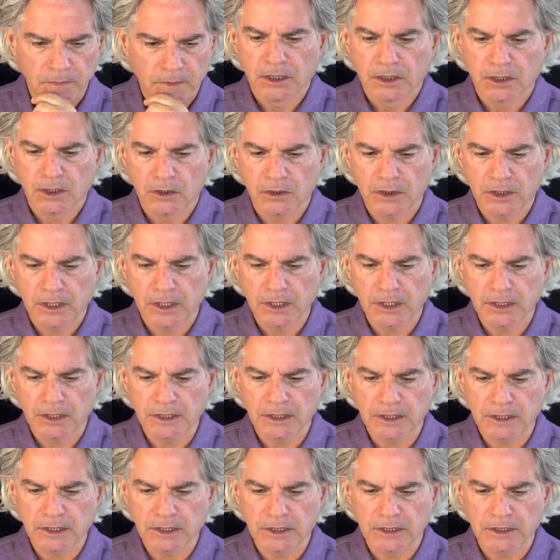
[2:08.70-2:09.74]
Go ahead
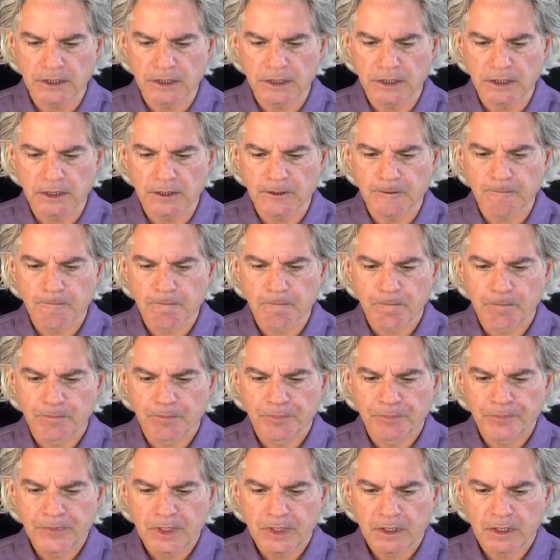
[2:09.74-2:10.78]
and
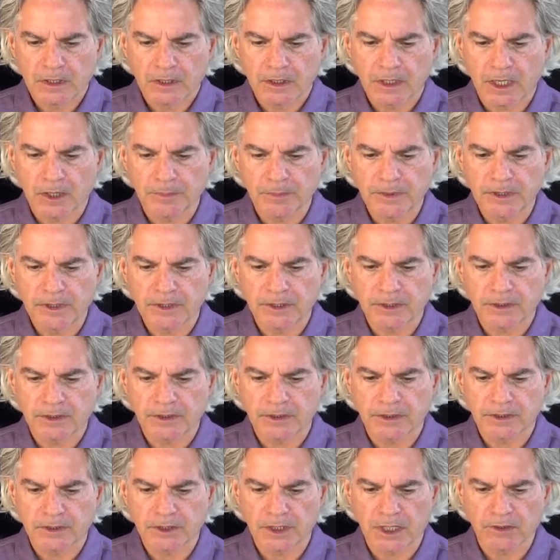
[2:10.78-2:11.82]
copy
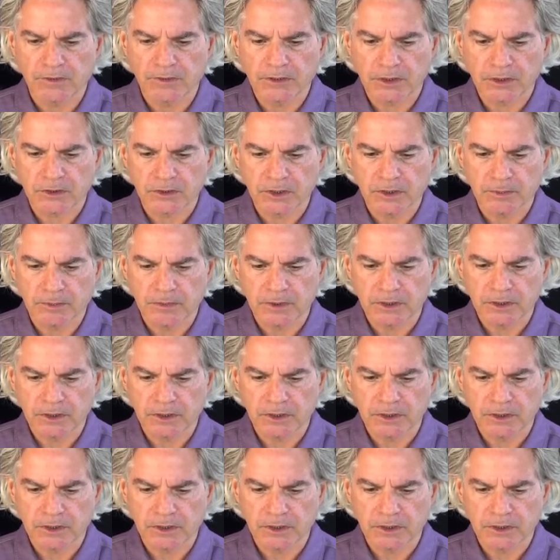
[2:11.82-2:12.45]
this JavaScript,